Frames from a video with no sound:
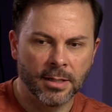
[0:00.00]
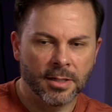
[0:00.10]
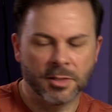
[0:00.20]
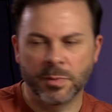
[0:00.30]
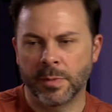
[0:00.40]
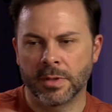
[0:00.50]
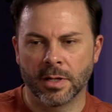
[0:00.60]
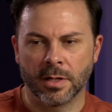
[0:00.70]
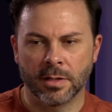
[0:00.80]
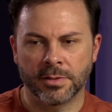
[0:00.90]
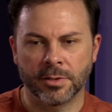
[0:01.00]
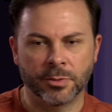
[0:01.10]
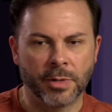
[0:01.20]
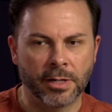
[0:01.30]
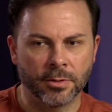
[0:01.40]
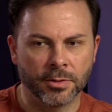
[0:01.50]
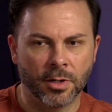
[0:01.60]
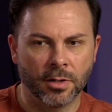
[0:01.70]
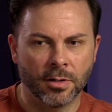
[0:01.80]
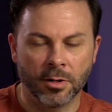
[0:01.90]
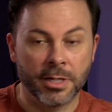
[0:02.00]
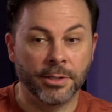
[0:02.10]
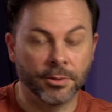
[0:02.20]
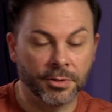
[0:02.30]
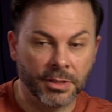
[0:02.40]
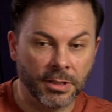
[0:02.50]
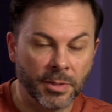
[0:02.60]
because maybe the series regulars aren't in your scene,